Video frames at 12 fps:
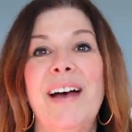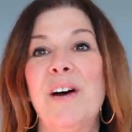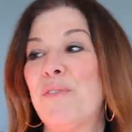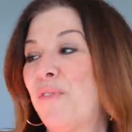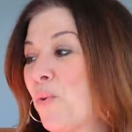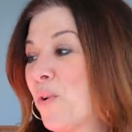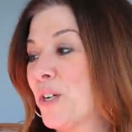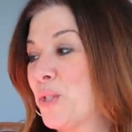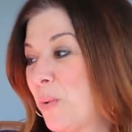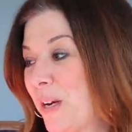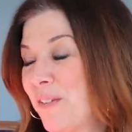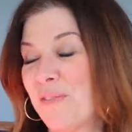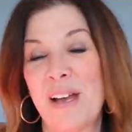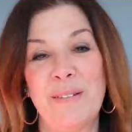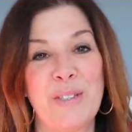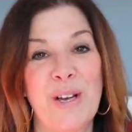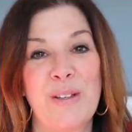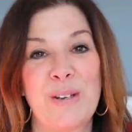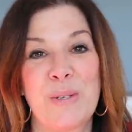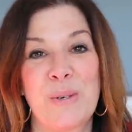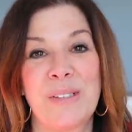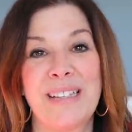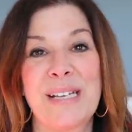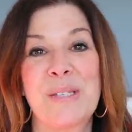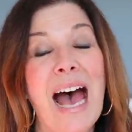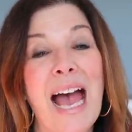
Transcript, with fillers: for $25 or less.